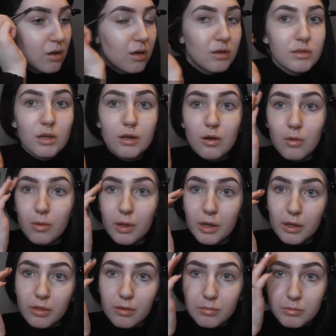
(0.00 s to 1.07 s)
because I don't
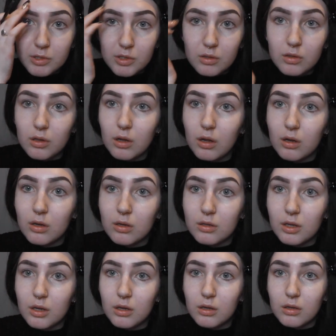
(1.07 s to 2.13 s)
like them to look
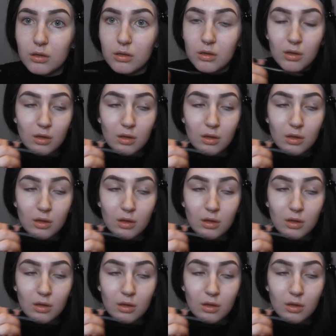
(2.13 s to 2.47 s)
like